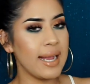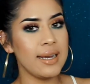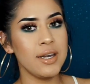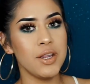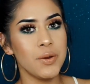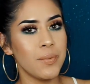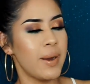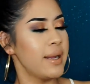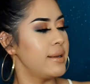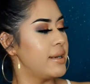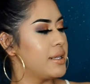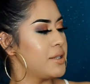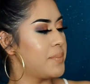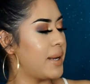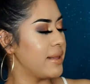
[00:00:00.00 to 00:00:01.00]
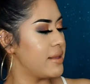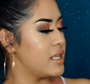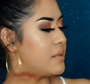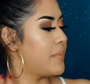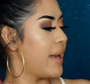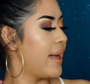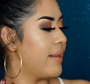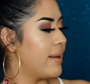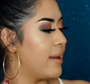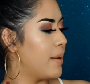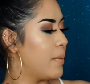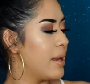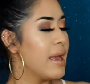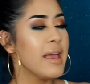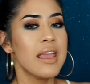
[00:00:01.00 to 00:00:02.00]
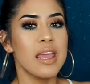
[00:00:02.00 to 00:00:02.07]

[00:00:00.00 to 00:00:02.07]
I knew I needed to buy this palette